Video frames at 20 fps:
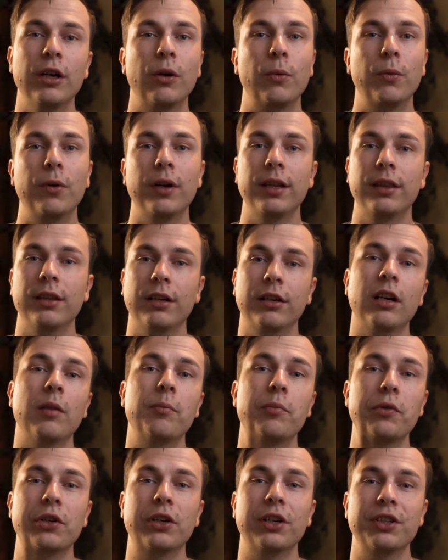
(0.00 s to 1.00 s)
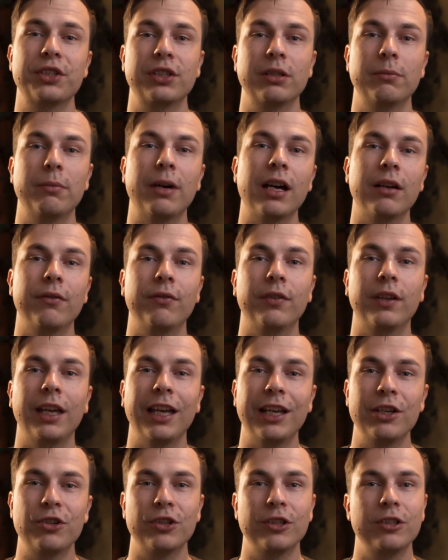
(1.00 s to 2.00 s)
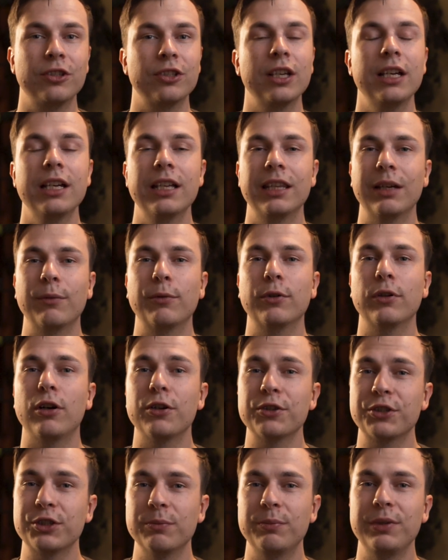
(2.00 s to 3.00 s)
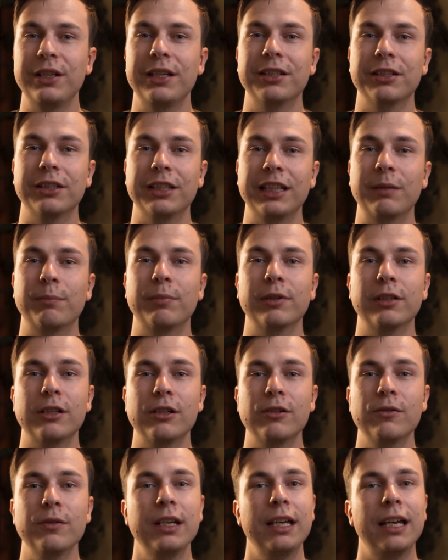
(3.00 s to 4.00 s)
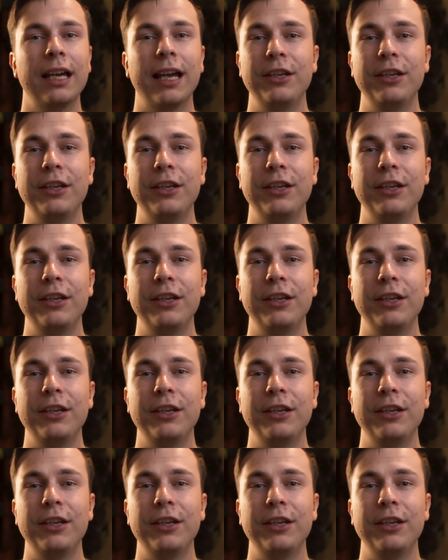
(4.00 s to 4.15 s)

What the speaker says: with a couple custom modifications that will also be in the link below,